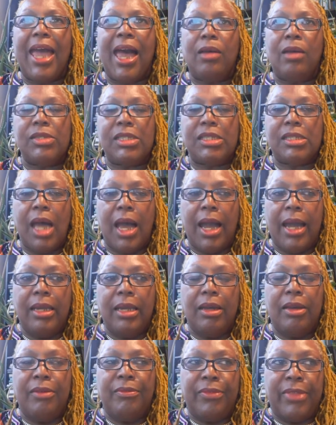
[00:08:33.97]

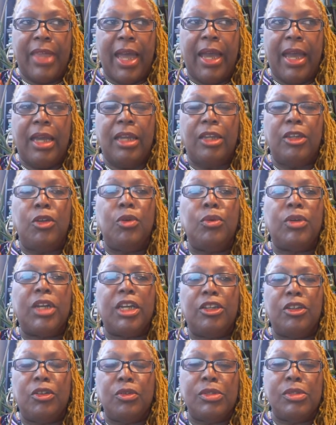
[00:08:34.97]
outside of that, you
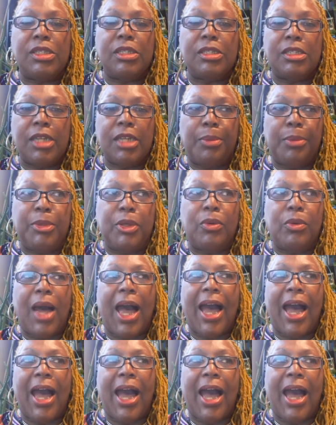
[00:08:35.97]
can use the W.